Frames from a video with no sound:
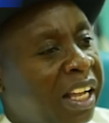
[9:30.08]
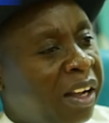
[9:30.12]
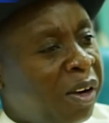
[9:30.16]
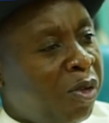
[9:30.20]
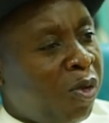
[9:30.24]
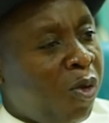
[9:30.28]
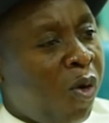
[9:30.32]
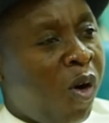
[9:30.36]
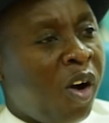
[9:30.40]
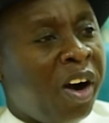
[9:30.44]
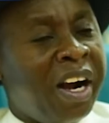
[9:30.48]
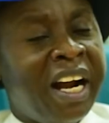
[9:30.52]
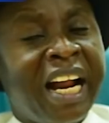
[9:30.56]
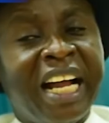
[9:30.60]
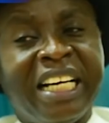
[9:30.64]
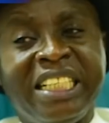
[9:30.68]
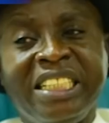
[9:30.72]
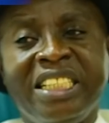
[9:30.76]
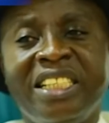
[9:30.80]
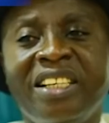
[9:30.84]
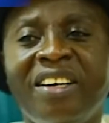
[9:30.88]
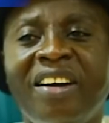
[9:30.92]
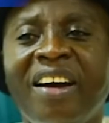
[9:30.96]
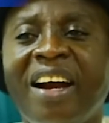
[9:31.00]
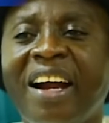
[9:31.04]
one
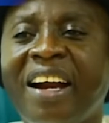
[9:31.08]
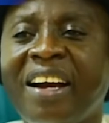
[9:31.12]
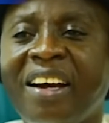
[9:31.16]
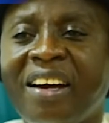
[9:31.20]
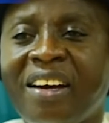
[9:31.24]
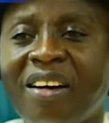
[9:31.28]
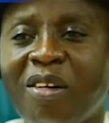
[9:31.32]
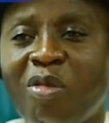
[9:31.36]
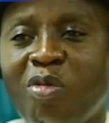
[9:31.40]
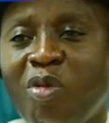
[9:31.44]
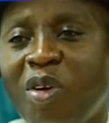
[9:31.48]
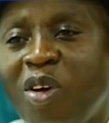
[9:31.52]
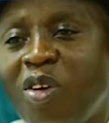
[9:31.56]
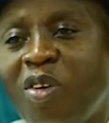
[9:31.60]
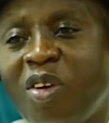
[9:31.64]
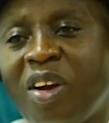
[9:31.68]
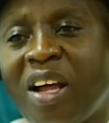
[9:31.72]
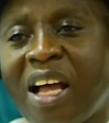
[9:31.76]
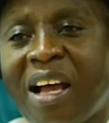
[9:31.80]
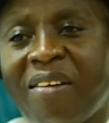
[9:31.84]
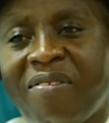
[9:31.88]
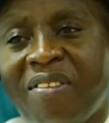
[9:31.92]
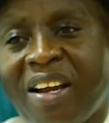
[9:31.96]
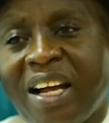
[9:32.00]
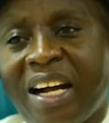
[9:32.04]
Nigerian? We don't
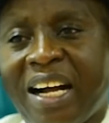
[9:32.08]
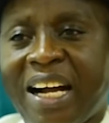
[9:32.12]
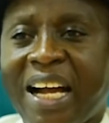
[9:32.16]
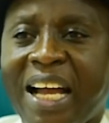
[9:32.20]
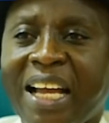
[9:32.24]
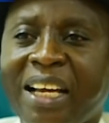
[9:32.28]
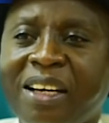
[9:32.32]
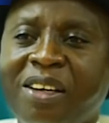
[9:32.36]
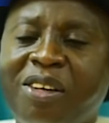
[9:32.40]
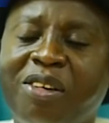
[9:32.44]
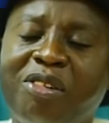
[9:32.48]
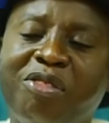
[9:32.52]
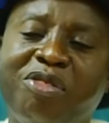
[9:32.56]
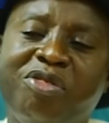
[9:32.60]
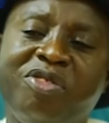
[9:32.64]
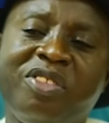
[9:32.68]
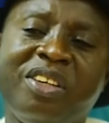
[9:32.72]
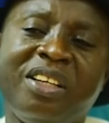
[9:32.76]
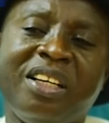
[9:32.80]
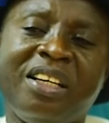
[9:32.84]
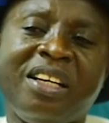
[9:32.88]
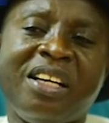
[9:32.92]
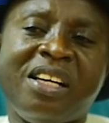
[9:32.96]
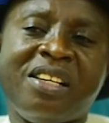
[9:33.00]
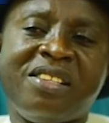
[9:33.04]
have that kind of
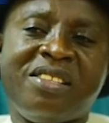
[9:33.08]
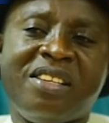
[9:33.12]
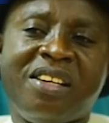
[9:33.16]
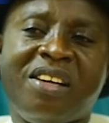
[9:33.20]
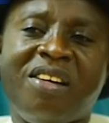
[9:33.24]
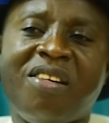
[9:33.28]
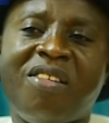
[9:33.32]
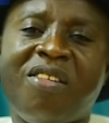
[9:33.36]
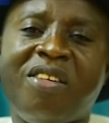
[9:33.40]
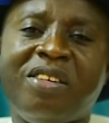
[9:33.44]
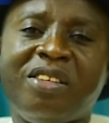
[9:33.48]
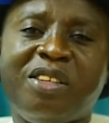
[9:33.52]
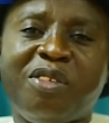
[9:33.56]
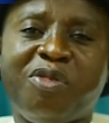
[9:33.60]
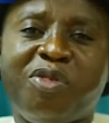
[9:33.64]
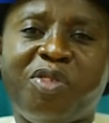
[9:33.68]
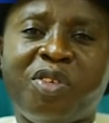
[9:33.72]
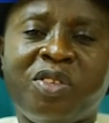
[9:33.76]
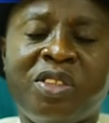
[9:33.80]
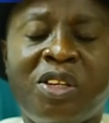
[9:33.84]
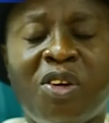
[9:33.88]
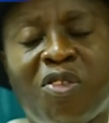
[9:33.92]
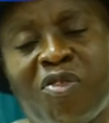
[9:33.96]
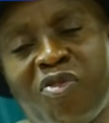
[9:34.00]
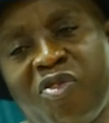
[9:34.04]
security.
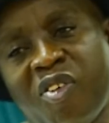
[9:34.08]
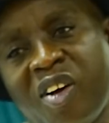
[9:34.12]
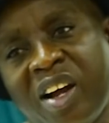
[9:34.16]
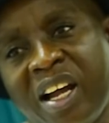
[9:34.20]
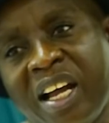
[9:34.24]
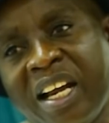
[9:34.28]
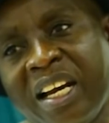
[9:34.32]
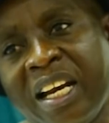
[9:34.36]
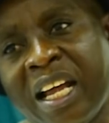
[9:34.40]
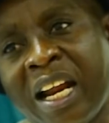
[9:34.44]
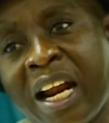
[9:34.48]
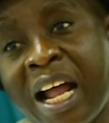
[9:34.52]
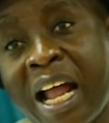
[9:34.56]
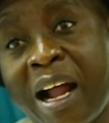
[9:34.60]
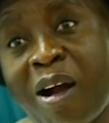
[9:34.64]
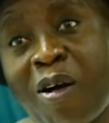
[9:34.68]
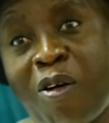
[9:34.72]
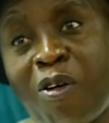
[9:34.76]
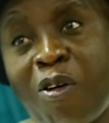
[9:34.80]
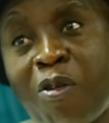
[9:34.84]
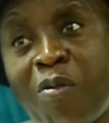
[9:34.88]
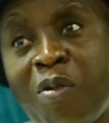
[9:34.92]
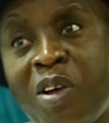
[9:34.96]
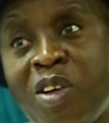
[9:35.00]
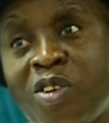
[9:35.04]
Don't forget that our
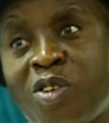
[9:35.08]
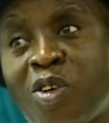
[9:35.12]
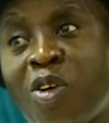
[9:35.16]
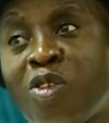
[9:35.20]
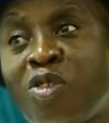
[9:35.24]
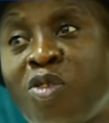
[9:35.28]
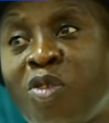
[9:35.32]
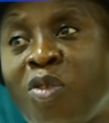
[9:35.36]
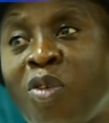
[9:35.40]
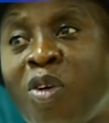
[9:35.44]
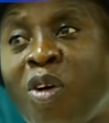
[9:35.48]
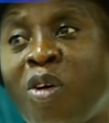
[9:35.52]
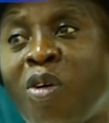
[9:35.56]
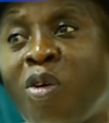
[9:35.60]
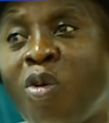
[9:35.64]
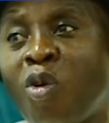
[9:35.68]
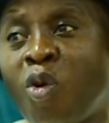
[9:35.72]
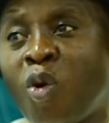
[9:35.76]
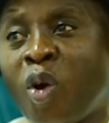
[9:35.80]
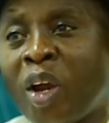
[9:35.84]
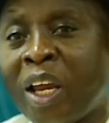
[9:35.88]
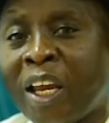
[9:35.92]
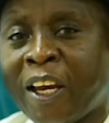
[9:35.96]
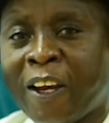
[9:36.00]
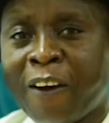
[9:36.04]
economy is also not
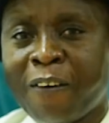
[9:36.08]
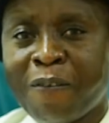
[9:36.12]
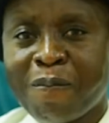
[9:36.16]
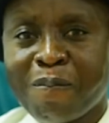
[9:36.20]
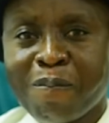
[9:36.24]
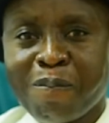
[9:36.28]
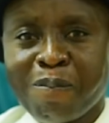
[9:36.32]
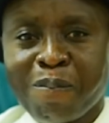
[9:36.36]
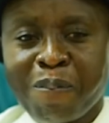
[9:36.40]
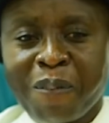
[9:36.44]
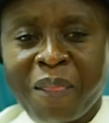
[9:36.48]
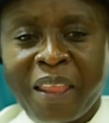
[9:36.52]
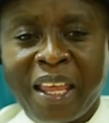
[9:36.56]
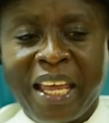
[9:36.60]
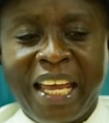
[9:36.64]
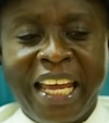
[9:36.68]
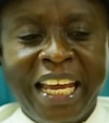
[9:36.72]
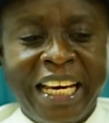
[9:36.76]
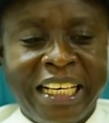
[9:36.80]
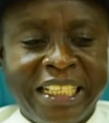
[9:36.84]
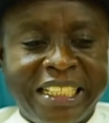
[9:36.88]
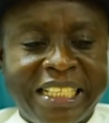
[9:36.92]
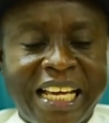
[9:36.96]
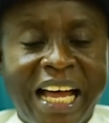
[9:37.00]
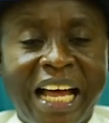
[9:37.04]
growing
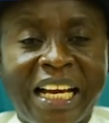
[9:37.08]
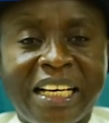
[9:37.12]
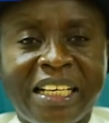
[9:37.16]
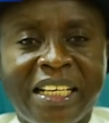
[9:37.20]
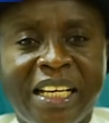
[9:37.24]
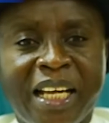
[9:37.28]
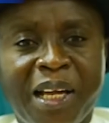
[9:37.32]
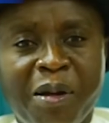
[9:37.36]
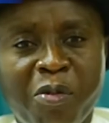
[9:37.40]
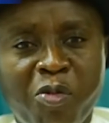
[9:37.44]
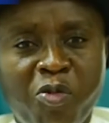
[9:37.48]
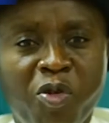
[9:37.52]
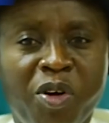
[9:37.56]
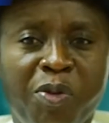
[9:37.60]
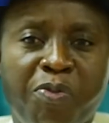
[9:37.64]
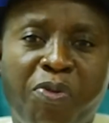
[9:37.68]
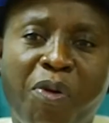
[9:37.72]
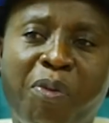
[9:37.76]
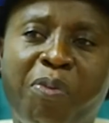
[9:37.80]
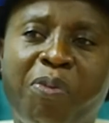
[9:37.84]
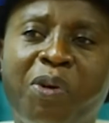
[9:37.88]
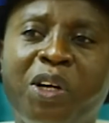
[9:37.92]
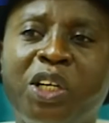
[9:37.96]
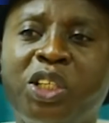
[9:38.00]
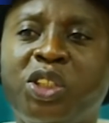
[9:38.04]
in tandem with
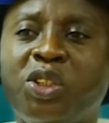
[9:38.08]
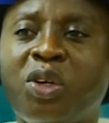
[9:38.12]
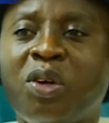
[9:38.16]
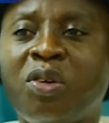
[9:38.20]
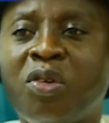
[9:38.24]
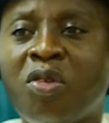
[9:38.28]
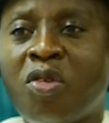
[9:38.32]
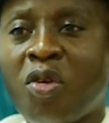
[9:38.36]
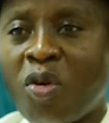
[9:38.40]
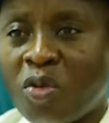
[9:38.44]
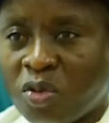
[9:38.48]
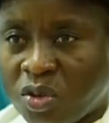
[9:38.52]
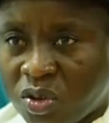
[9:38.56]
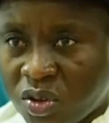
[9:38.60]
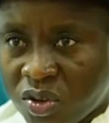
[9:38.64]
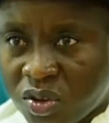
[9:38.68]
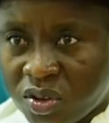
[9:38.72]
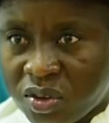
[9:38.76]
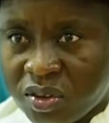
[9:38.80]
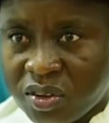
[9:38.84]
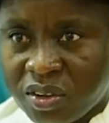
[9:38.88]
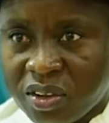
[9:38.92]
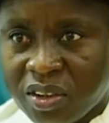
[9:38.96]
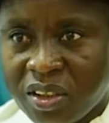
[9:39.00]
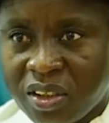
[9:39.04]
population growth.